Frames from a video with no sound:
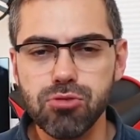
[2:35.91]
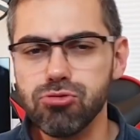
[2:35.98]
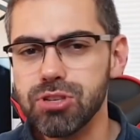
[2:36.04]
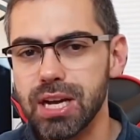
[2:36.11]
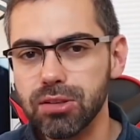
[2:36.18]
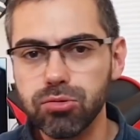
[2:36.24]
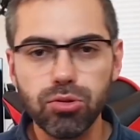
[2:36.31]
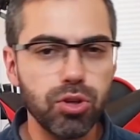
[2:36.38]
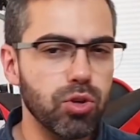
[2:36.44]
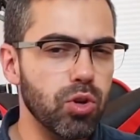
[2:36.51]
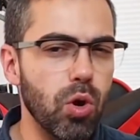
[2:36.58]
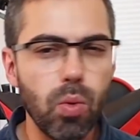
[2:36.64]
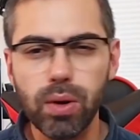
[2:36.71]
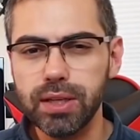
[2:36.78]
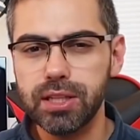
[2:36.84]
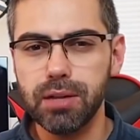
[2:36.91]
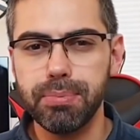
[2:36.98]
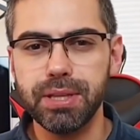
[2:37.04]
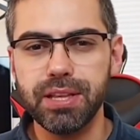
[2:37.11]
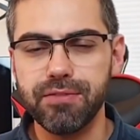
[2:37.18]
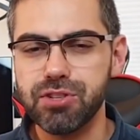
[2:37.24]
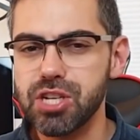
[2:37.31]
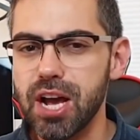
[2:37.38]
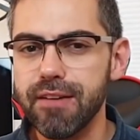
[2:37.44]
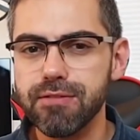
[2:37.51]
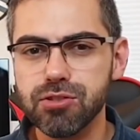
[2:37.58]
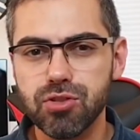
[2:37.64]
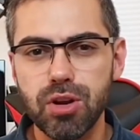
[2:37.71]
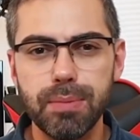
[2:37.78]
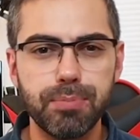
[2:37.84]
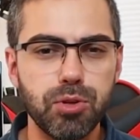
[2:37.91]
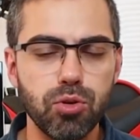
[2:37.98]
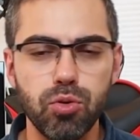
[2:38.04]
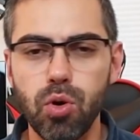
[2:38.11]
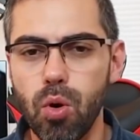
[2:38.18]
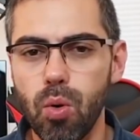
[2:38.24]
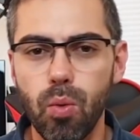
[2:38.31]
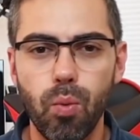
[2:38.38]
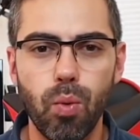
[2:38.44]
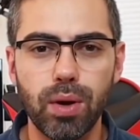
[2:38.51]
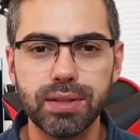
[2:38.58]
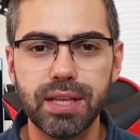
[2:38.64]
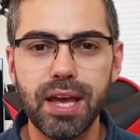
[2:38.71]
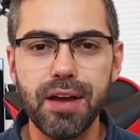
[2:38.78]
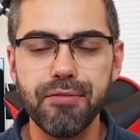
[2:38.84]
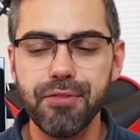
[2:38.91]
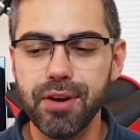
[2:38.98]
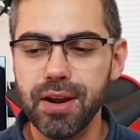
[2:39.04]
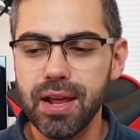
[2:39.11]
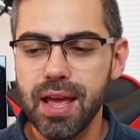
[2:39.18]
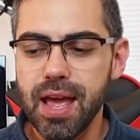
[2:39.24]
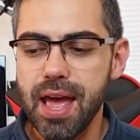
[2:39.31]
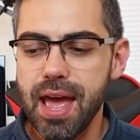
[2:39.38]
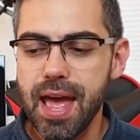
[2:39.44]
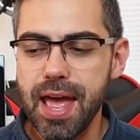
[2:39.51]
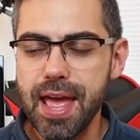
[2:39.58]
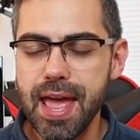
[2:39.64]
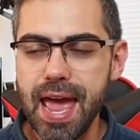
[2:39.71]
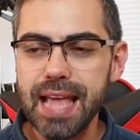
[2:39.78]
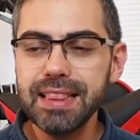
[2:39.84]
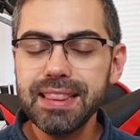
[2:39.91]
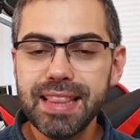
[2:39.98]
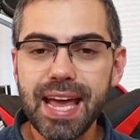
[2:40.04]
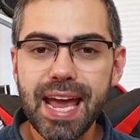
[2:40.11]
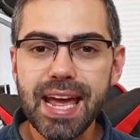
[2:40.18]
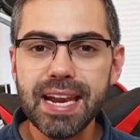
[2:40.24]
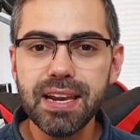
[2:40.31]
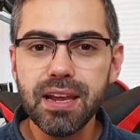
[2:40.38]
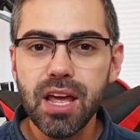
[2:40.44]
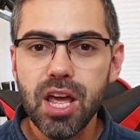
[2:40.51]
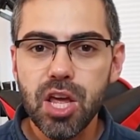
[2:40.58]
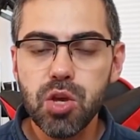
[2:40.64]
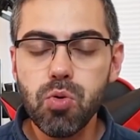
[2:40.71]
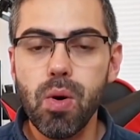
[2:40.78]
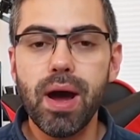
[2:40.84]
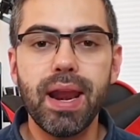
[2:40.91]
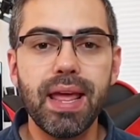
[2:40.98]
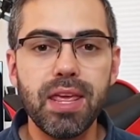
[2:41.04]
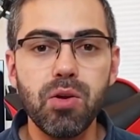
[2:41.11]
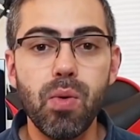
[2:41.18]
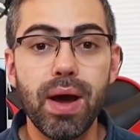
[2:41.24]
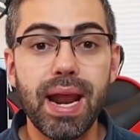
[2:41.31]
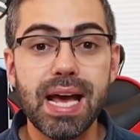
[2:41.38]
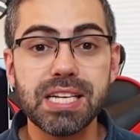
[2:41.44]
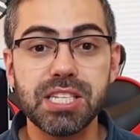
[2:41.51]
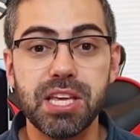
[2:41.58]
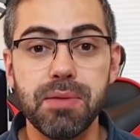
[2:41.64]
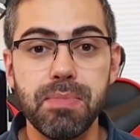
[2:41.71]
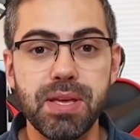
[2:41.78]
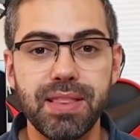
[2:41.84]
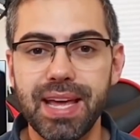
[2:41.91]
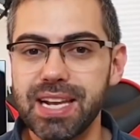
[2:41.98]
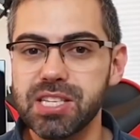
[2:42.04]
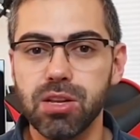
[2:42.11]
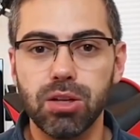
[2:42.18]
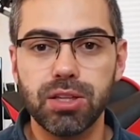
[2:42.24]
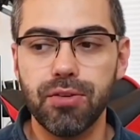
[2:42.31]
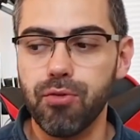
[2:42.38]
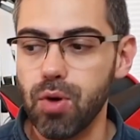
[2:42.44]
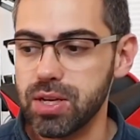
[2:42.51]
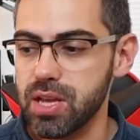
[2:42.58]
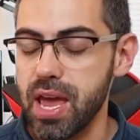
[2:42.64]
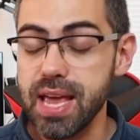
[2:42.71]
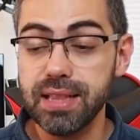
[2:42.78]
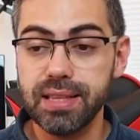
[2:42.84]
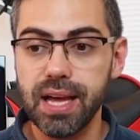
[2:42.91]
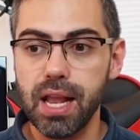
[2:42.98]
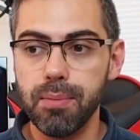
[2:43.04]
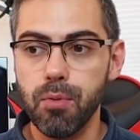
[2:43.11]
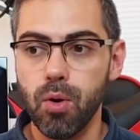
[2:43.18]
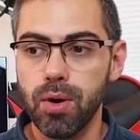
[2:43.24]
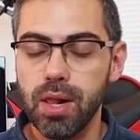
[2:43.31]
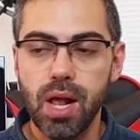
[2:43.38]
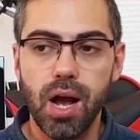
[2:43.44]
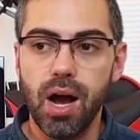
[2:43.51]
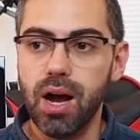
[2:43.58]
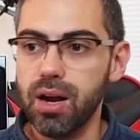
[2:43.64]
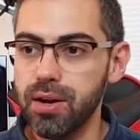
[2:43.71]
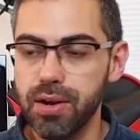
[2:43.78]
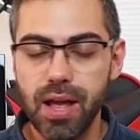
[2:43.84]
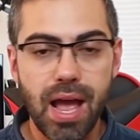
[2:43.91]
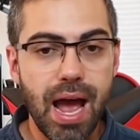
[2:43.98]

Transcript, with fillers: You start to, you know a little bit of JavaScript, you know whatever, and then you are you are asking me there is a lot of questions hey telmo uh,